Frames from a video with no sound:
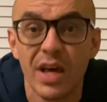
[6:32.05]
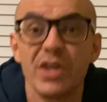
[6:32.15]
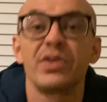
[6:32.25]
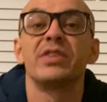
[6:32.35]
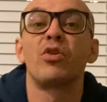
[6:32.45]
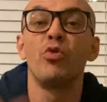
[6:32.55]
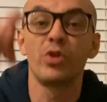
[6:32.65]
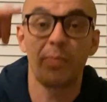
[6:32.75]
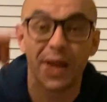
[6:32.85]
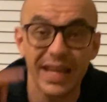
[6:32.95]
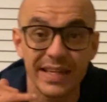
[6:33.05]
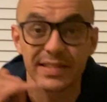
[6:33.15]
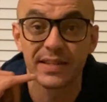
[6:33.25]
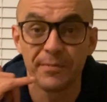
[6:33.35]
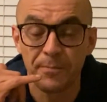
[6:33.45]
So he's called the
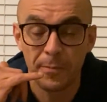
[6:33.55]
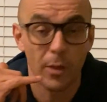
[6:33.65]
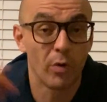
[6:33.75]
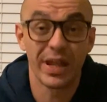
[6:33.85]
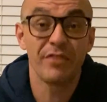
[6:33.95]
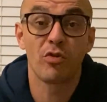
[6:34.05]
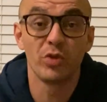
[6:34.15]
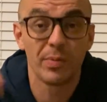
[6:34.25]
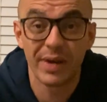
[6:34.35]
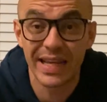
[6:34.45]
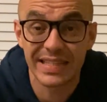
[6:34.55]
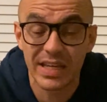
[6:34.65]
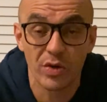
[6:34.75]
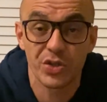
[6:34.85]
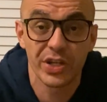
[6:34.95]
police, or they've called the police, he
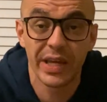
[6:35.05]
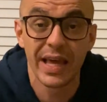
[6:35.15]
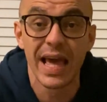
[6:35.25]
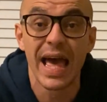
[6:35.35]
or she,